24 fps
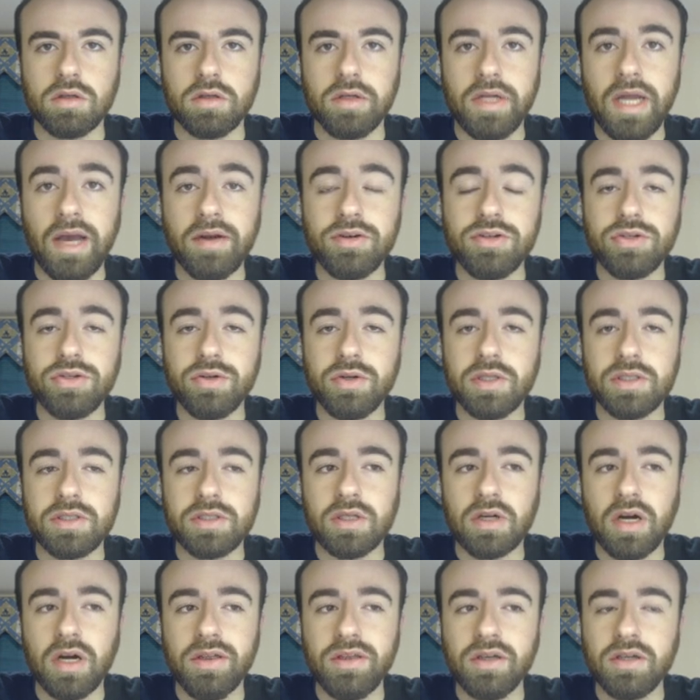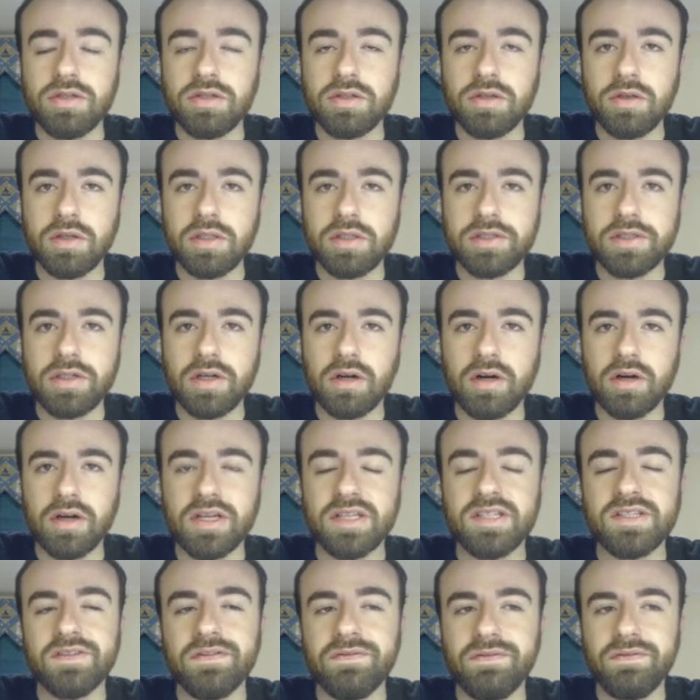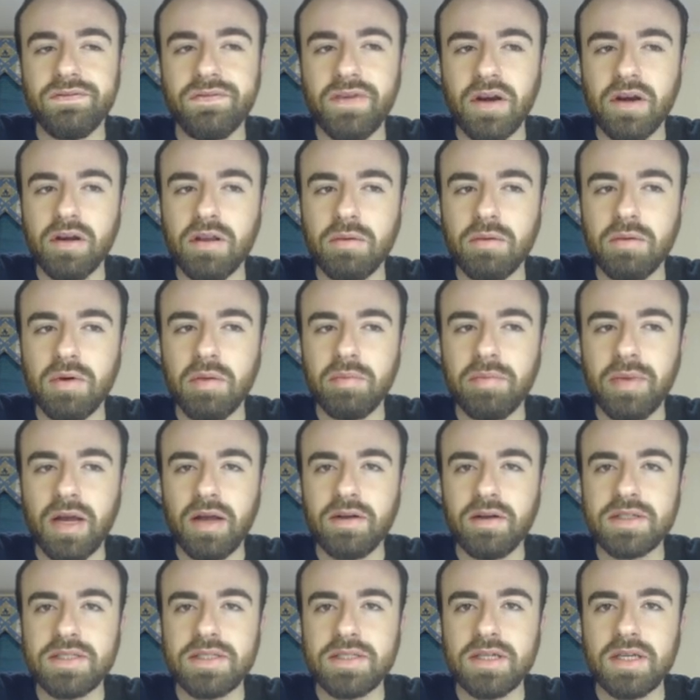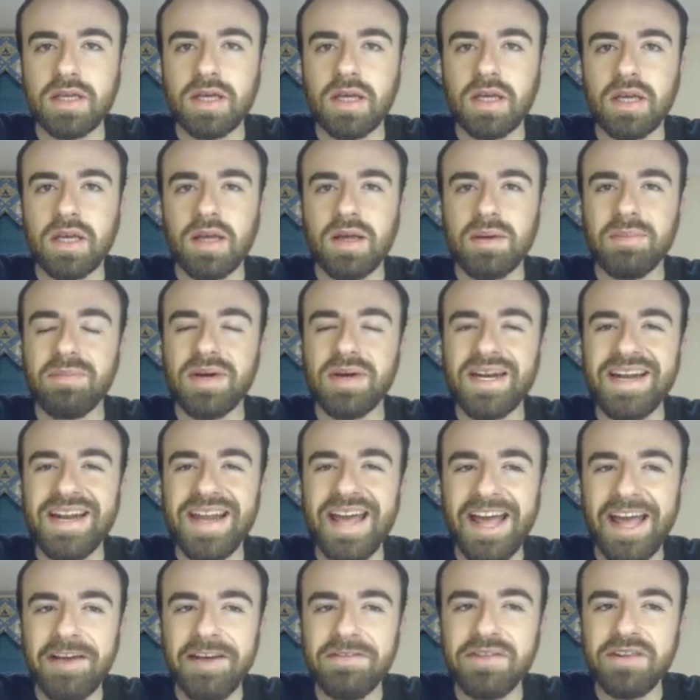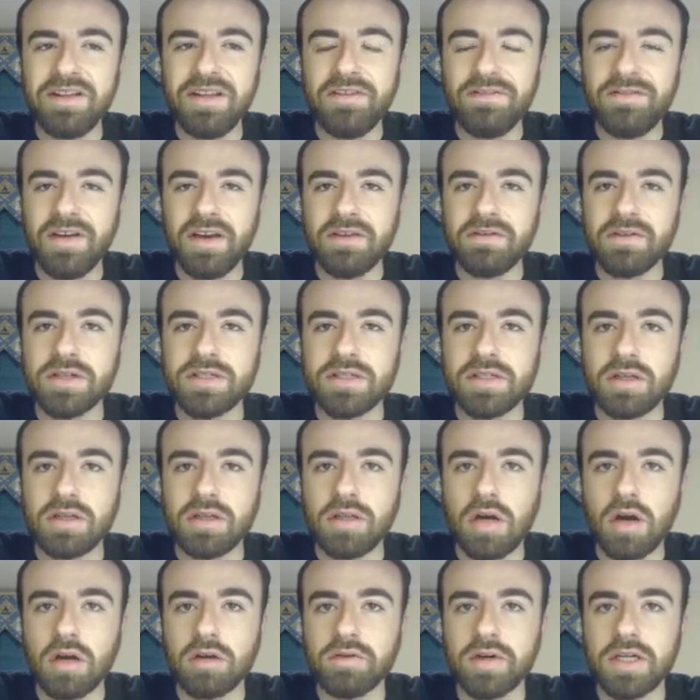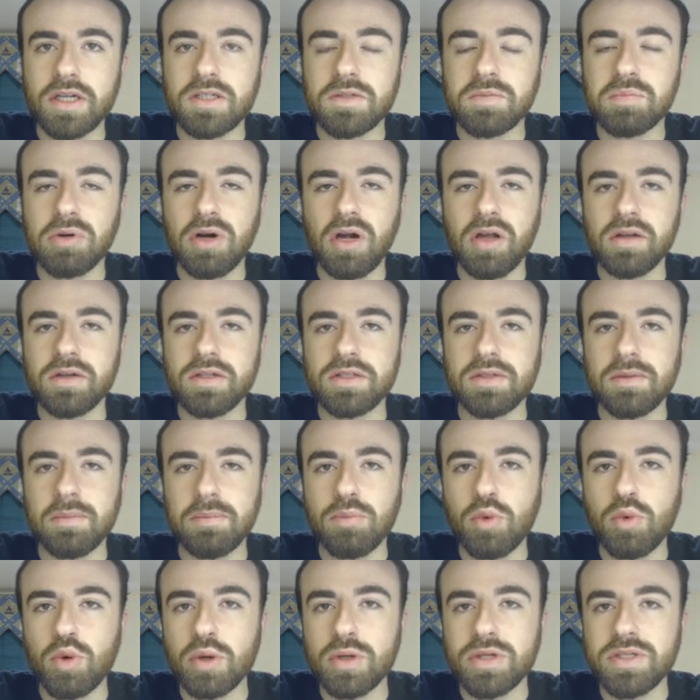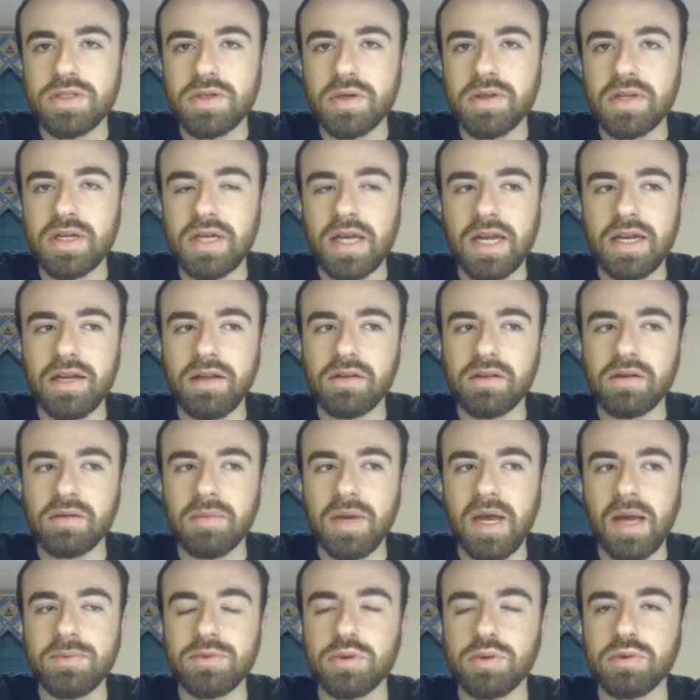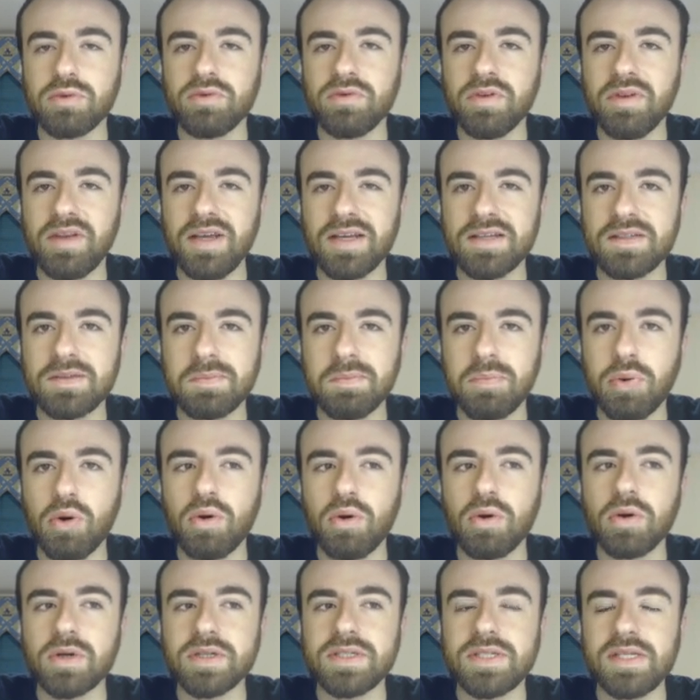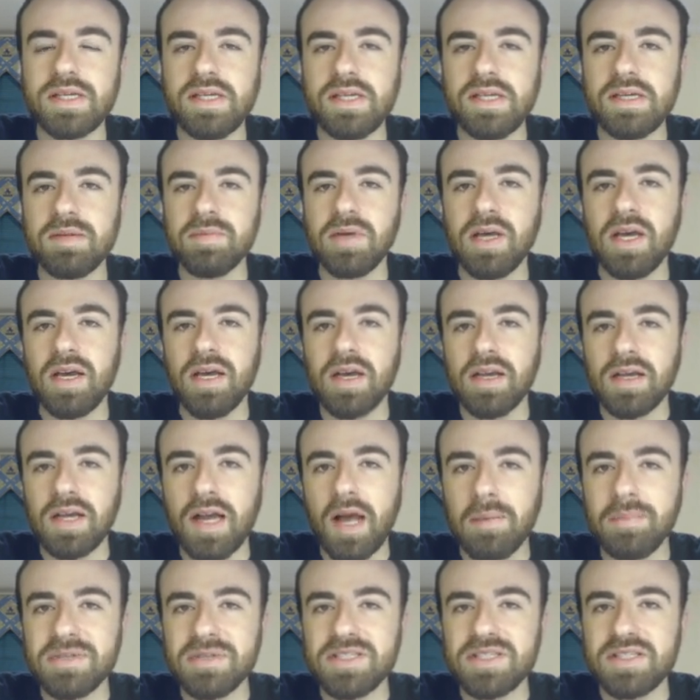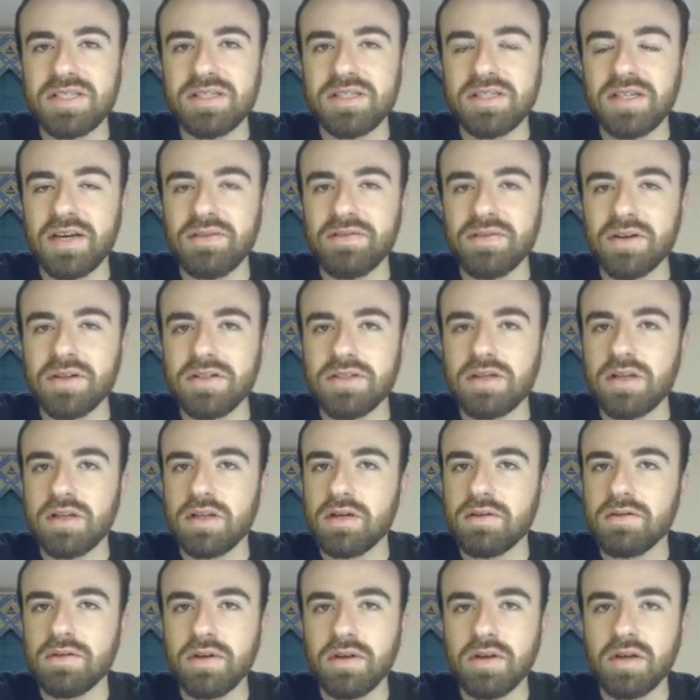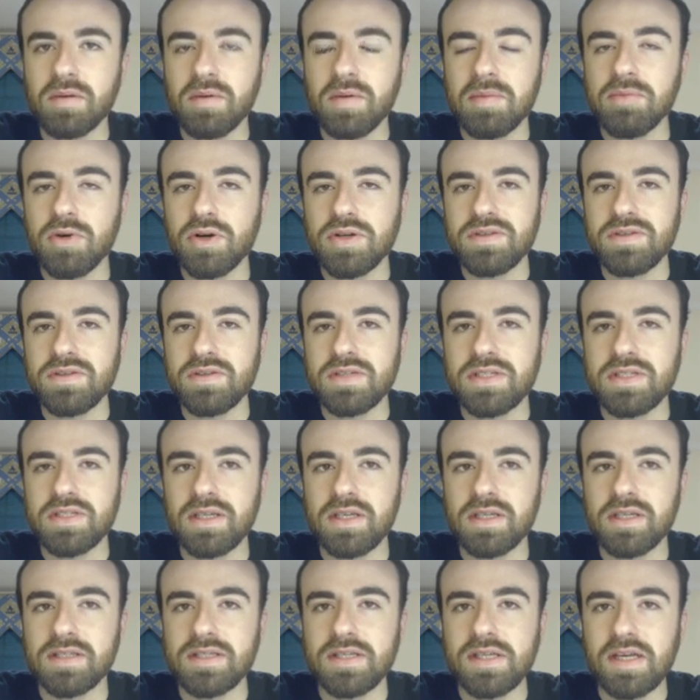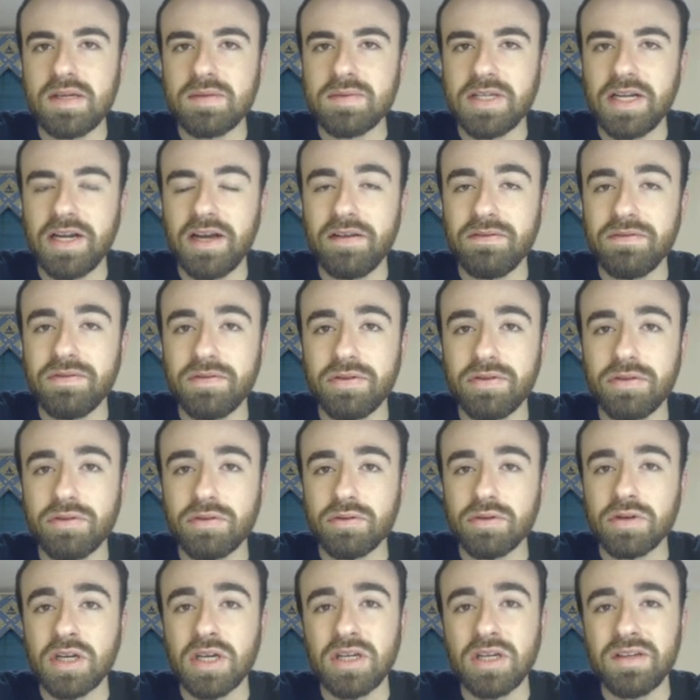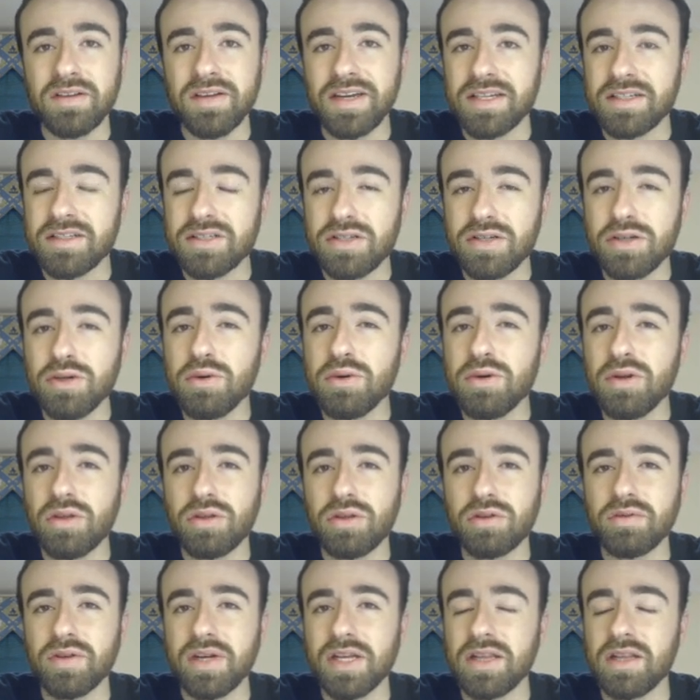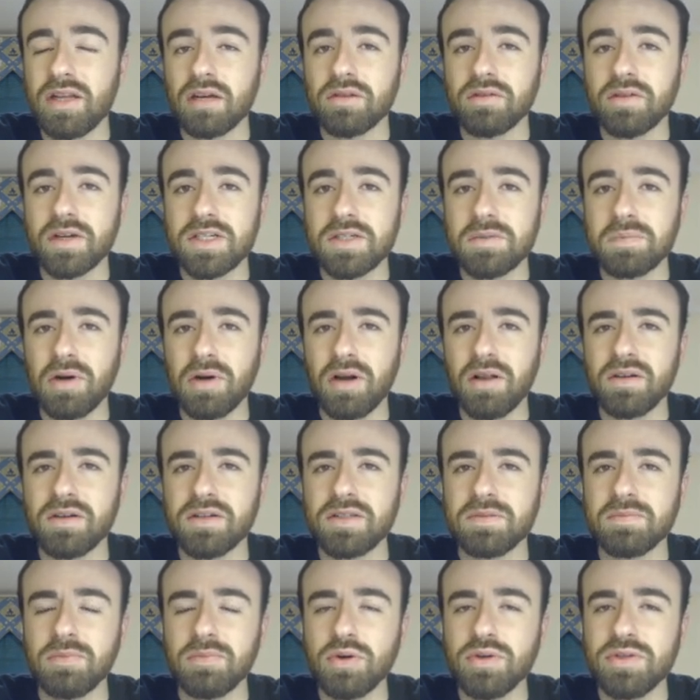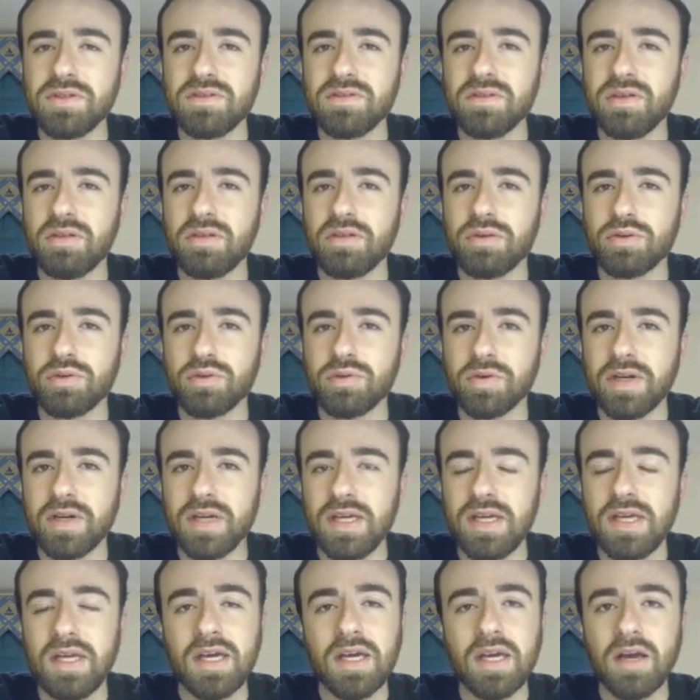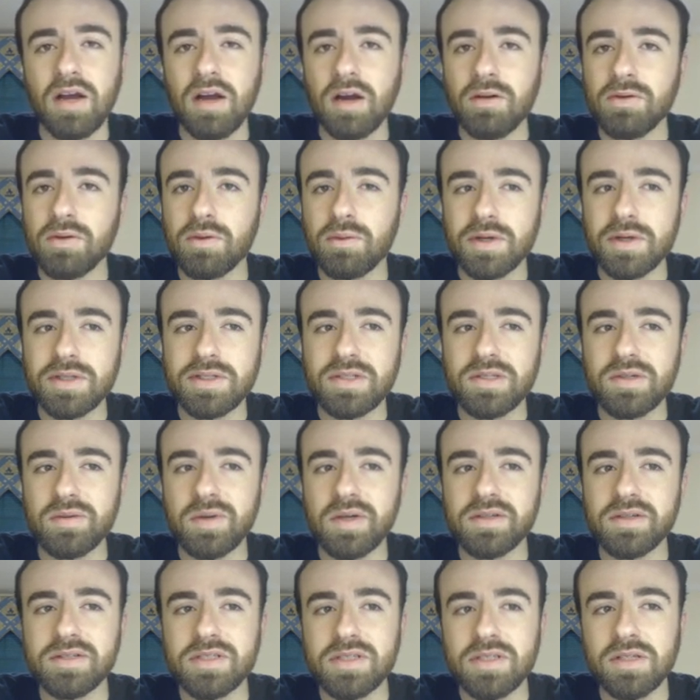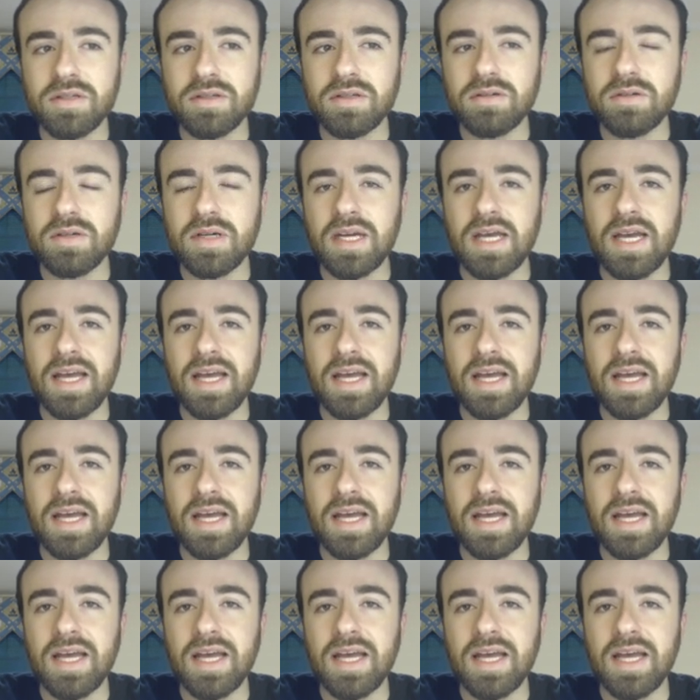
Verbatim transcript: Now Shooting Star. I think Shooting Star is fairly well balanced, but it heavily favors long-range brawlers more so than any other map, so it really has poor team composition diversity. You're really going to be mostly seeing teams that have th like two to three long-range brawlers, mostly three every once in a while too.